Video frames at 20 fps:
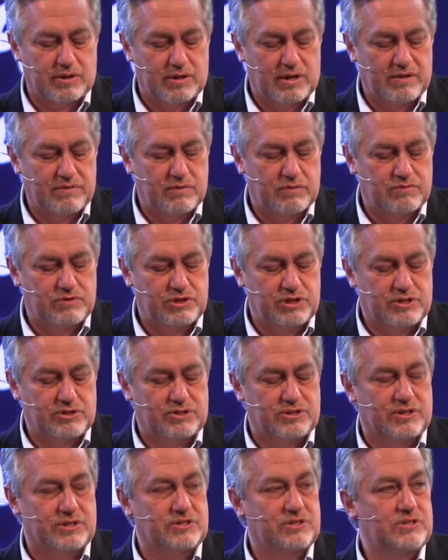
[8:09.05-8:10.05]
the love of
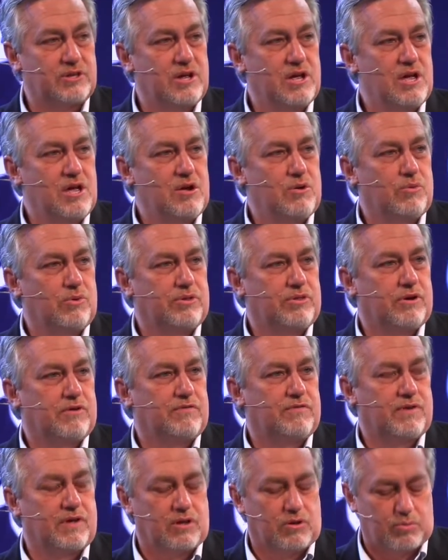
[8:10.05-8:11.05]
Jesus with
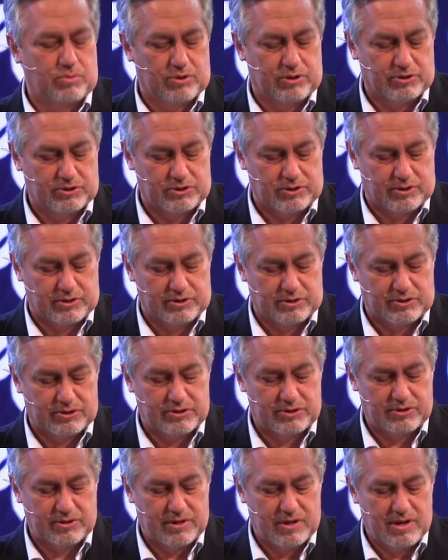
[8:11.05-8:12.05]
their fellow
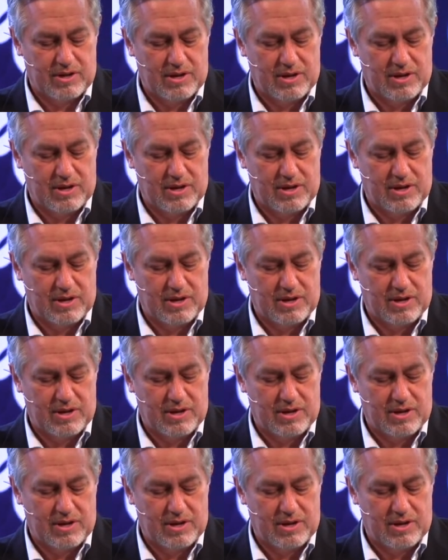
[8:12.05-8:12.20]
prisoners.